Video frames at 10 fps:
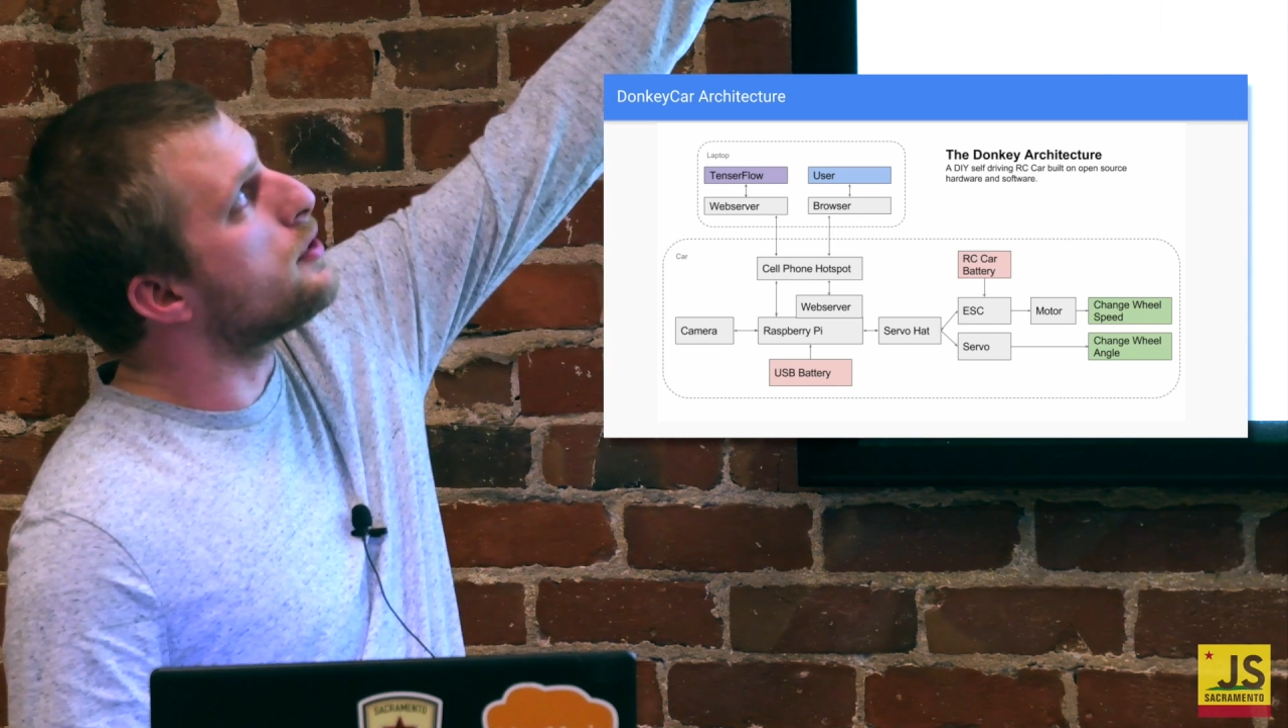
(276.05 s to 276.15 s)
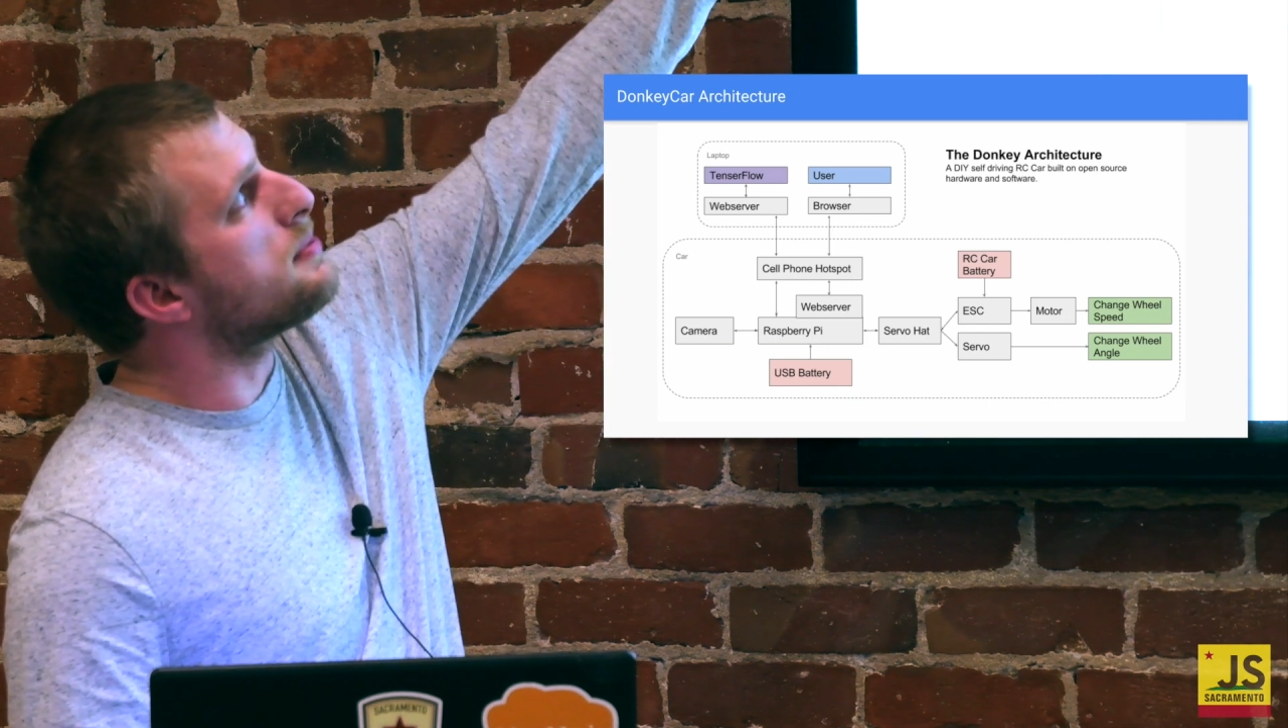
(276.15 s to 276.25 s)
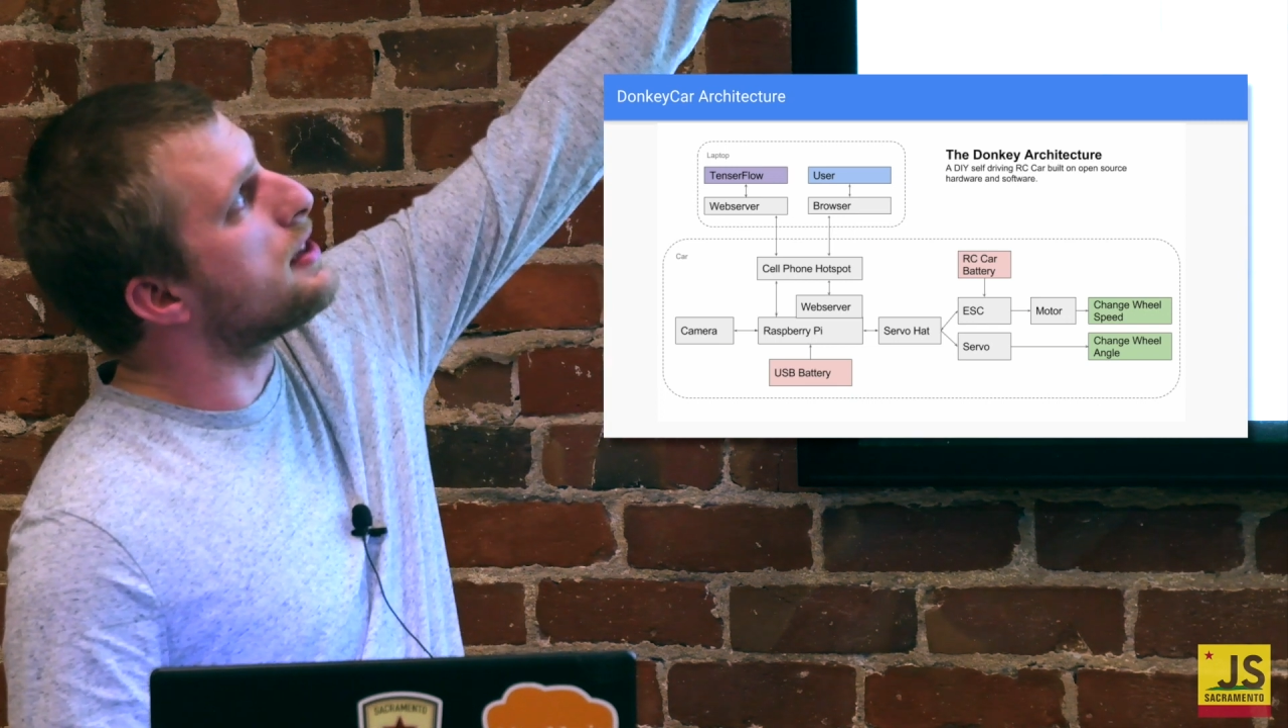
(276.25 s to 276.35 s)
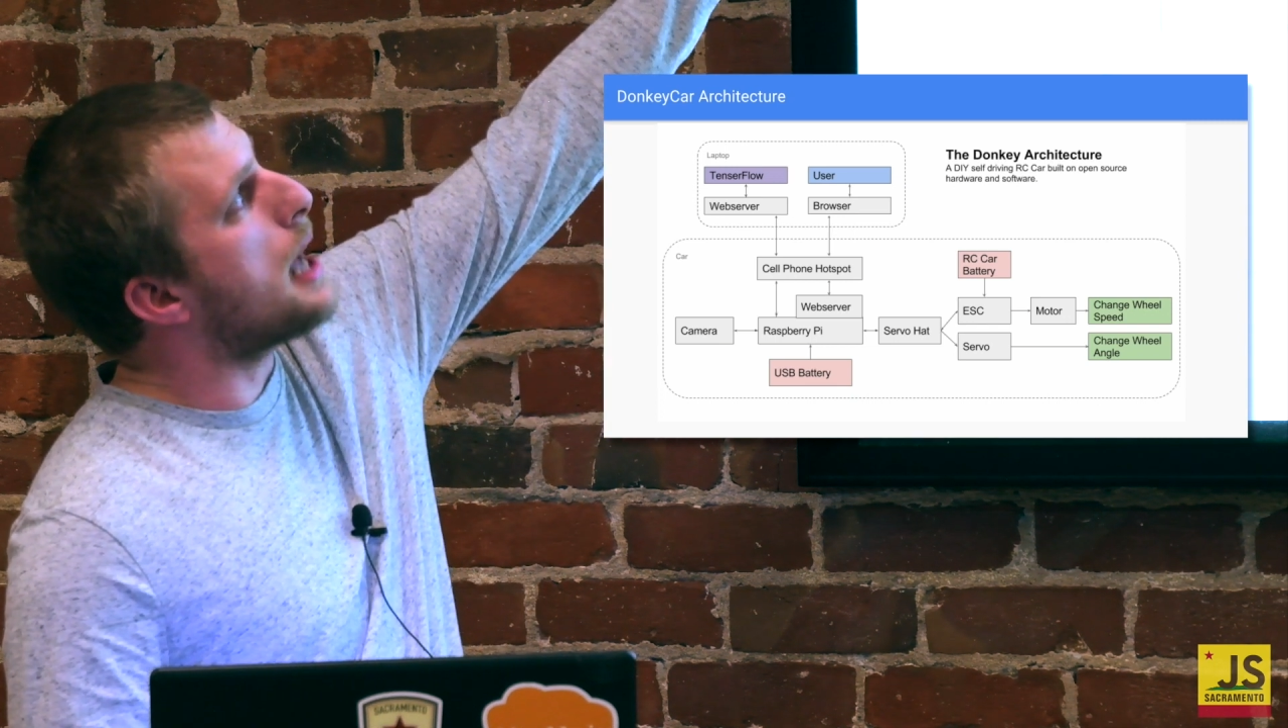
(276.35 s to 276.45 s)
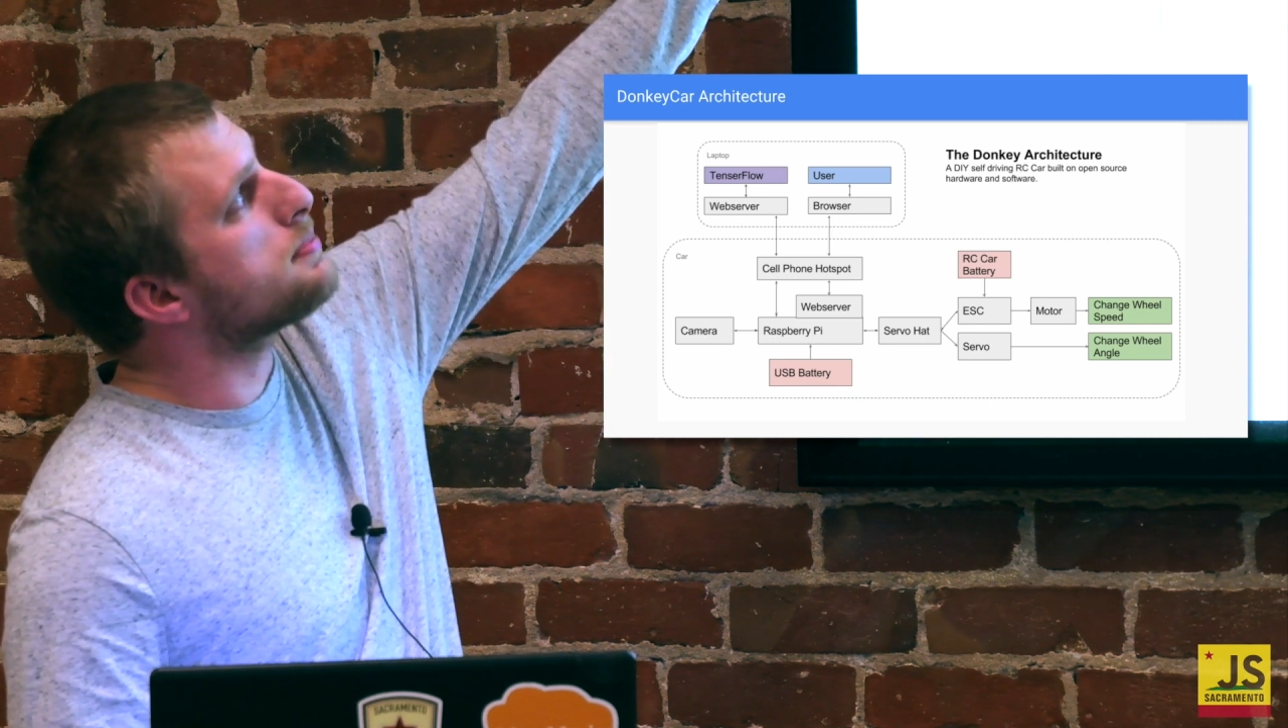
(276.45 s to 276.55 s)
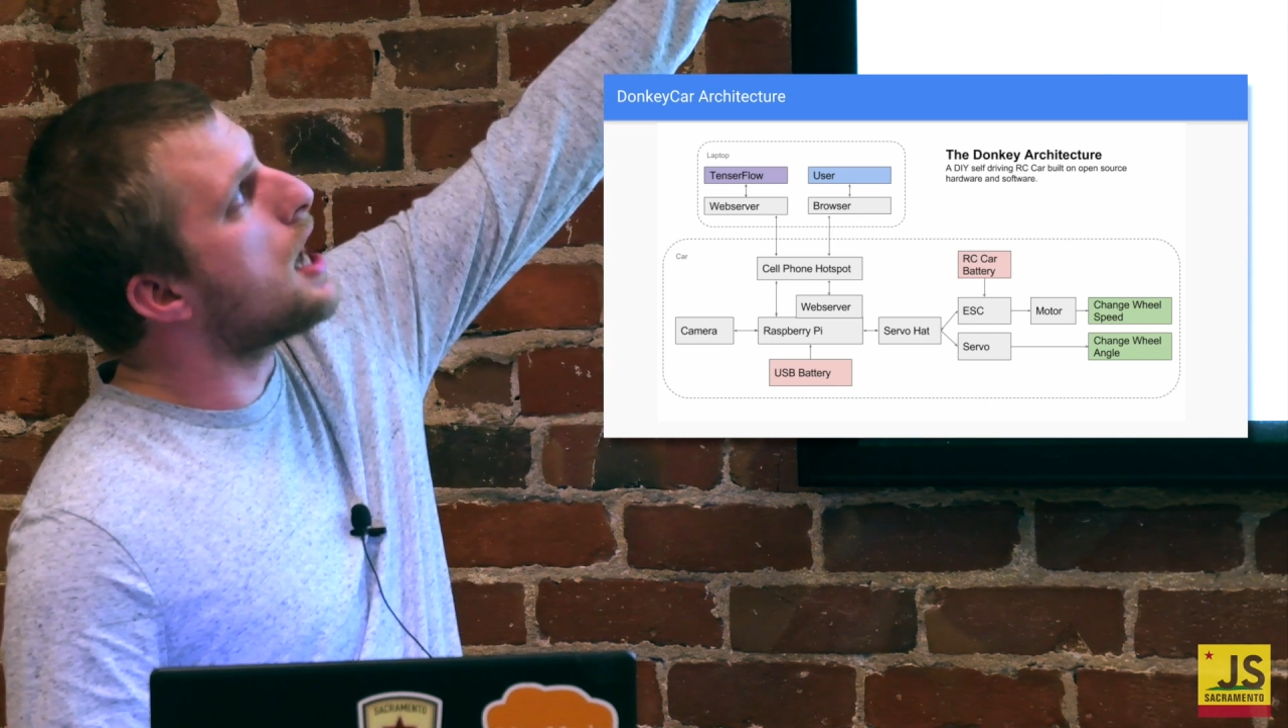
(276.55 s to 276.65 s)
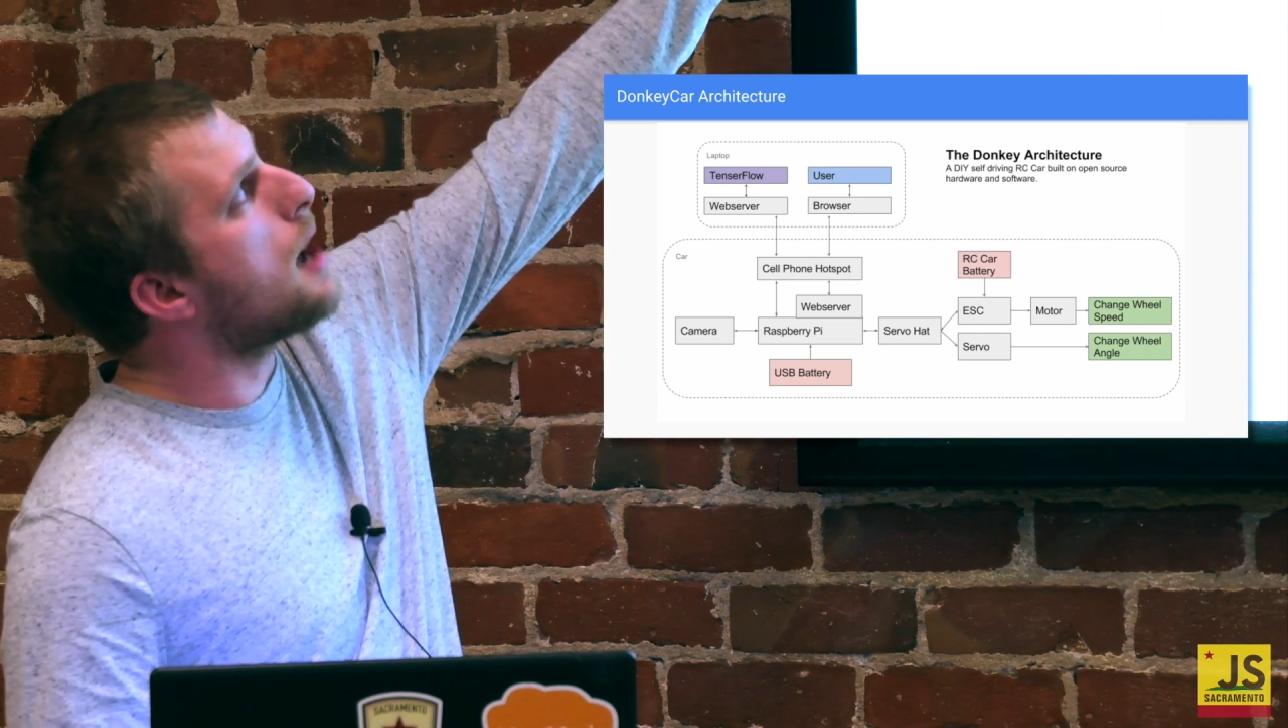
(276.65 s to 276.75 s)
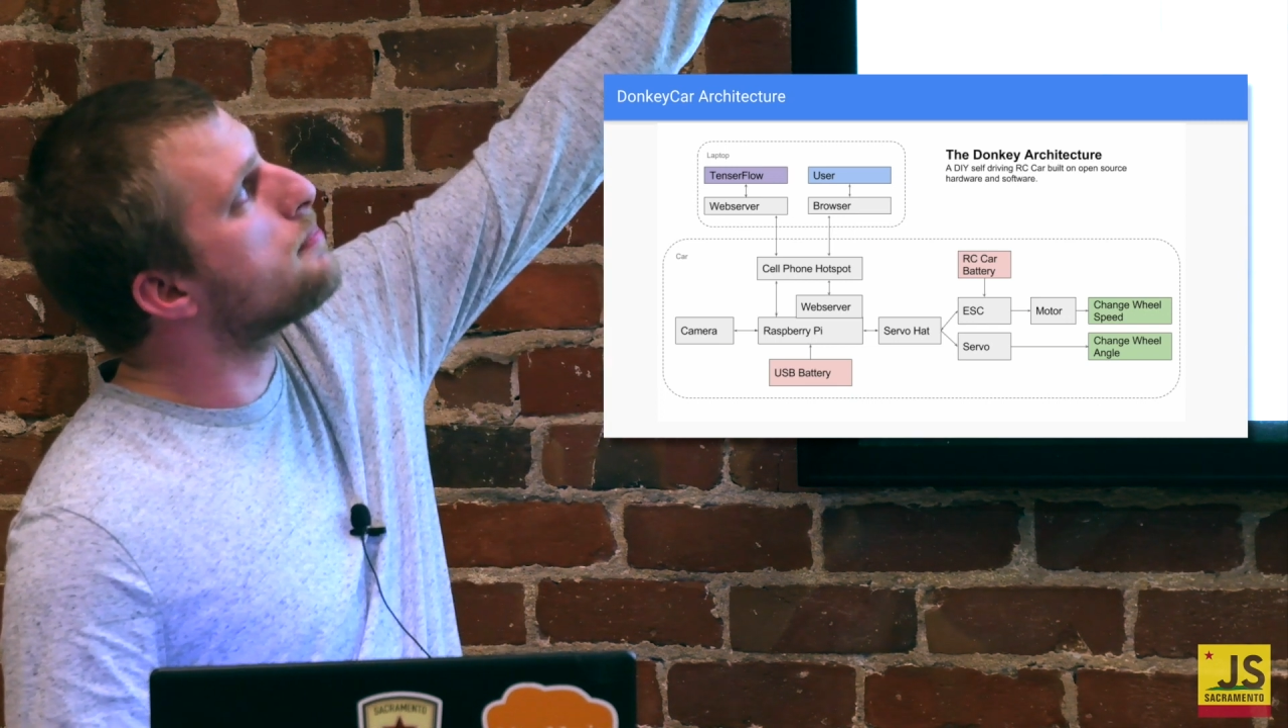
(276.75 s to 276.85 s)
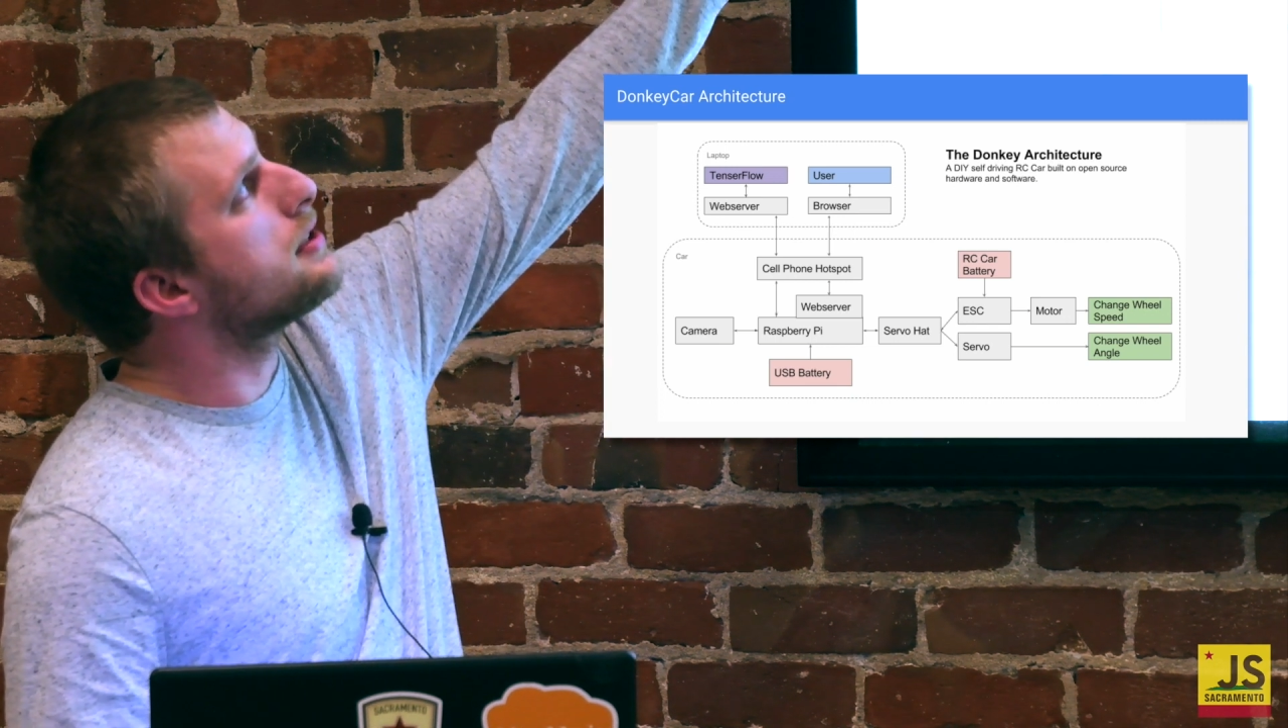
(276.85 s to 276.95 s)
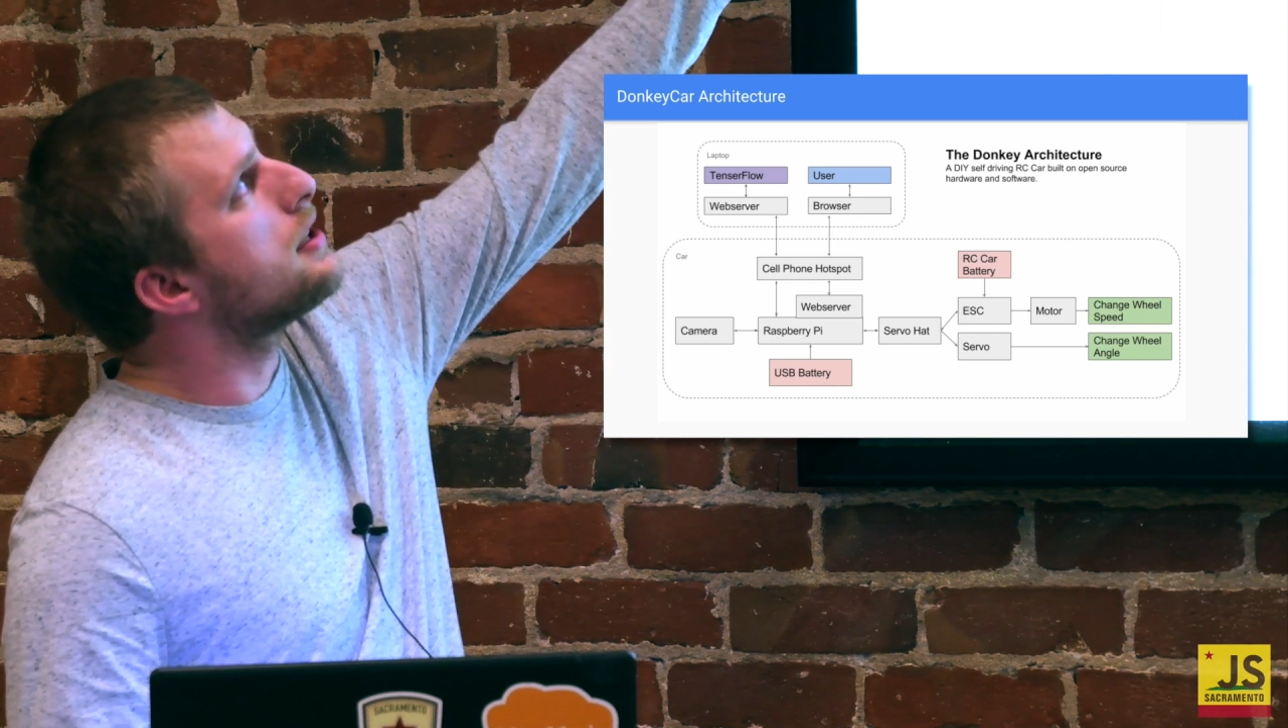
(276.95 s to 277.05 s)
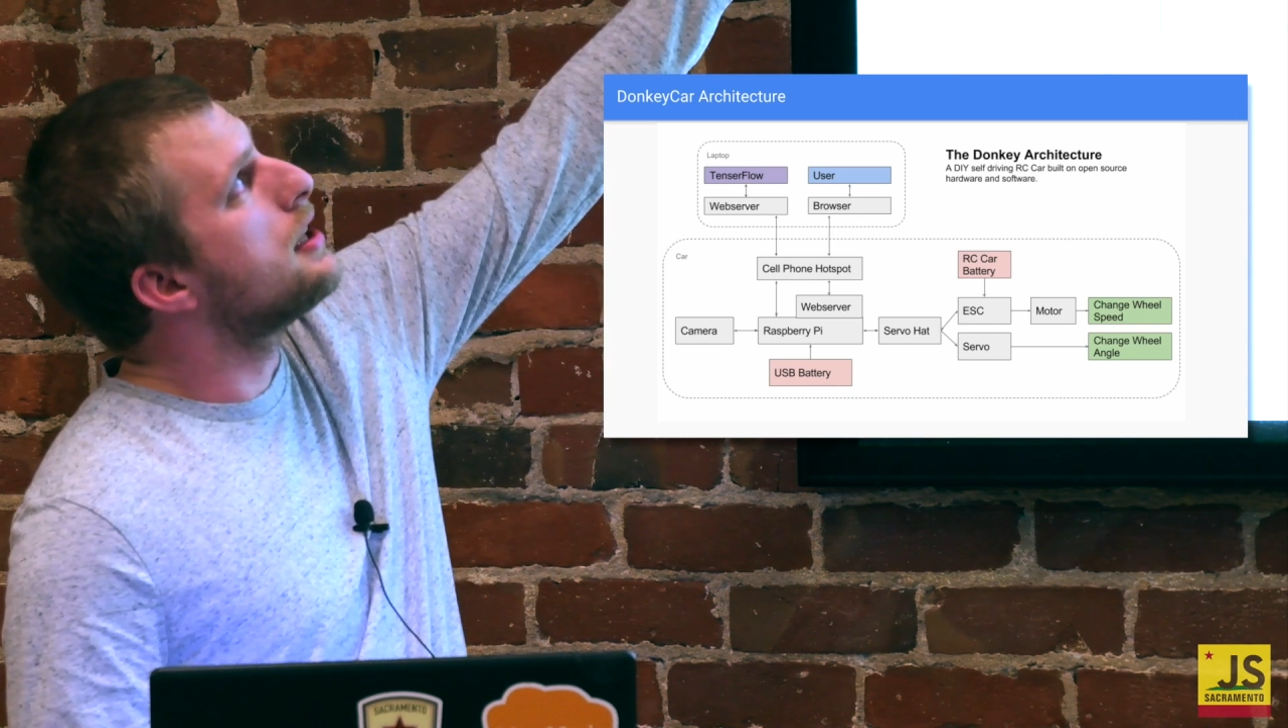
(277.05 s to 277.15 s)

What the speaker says: from the laptop,